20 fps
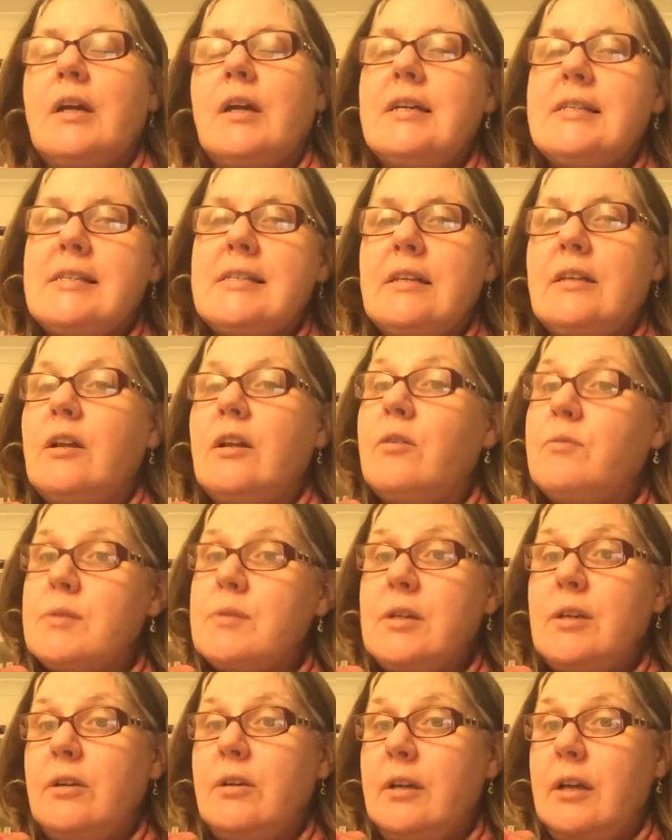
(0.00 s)
I said that I
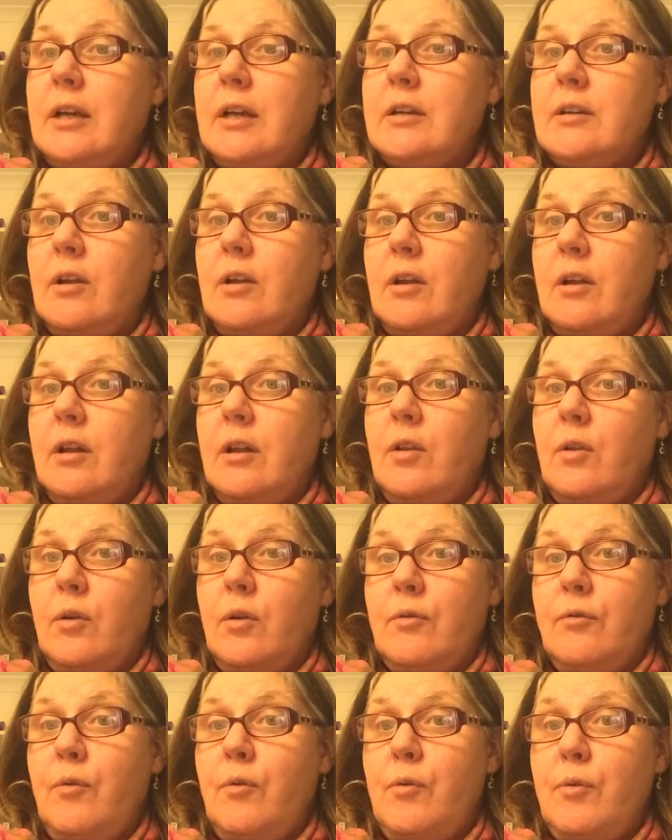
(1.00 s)
wasn't going to get a
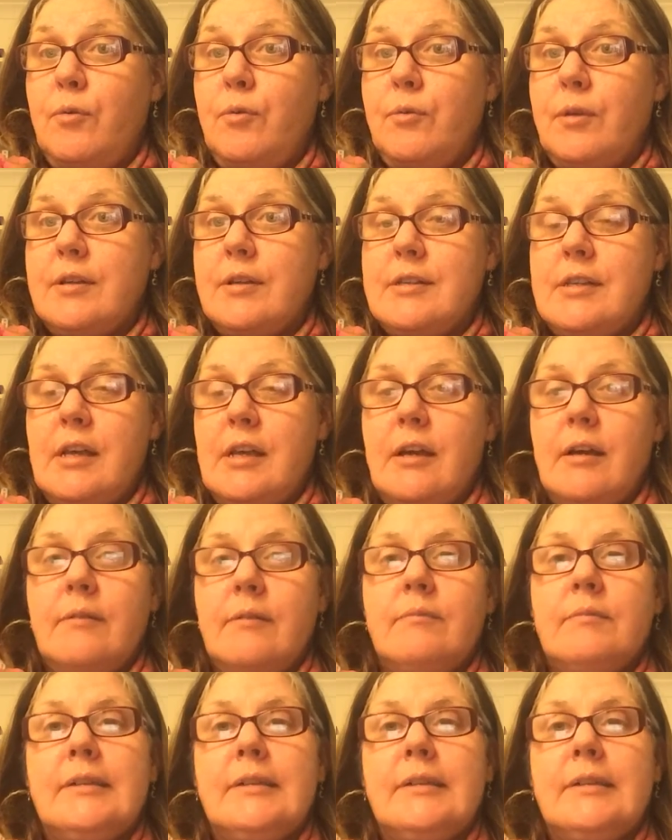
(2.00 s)
lot of haul this year.